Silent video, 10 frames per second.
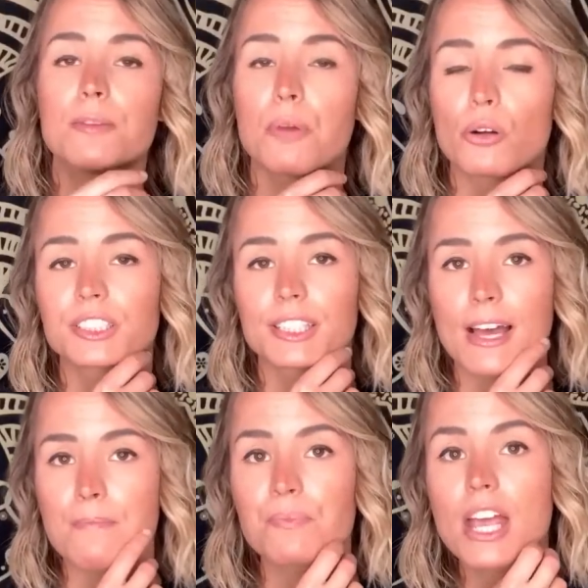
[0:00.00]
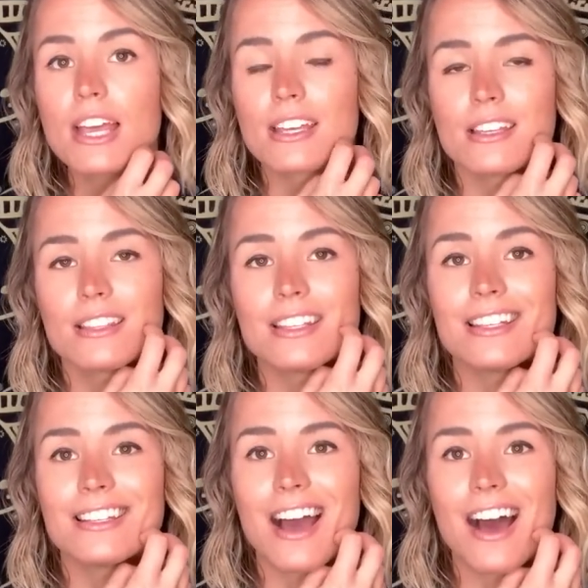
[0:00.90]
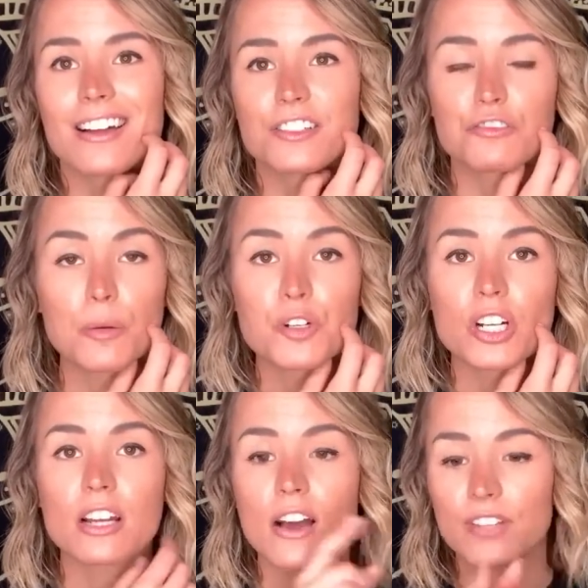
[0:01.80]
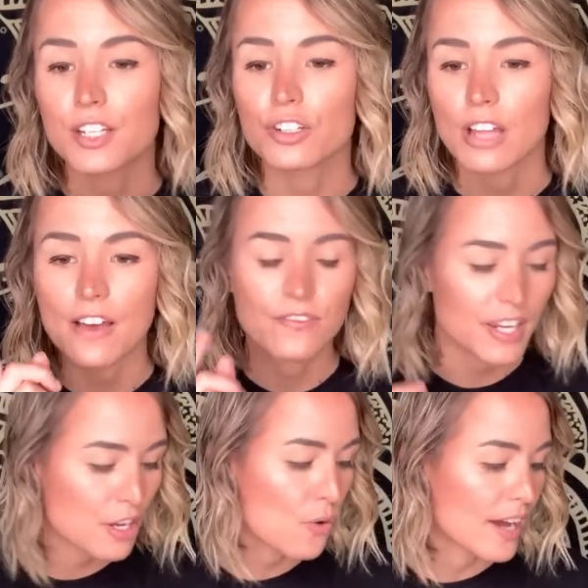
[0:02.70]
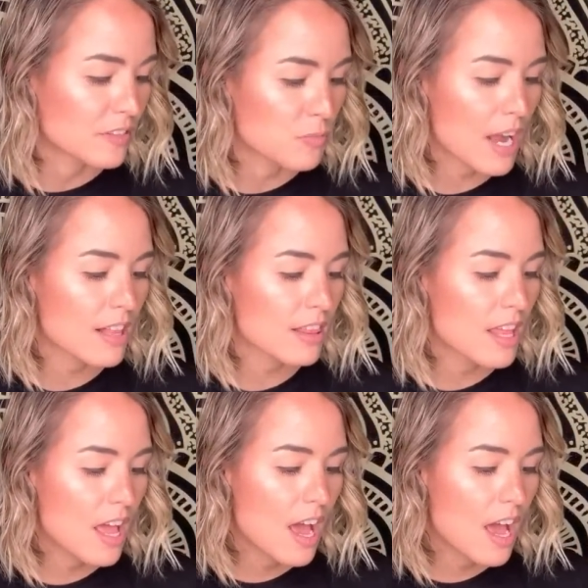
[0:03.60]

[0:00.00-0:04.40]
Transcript: post them in the description of each live video as well.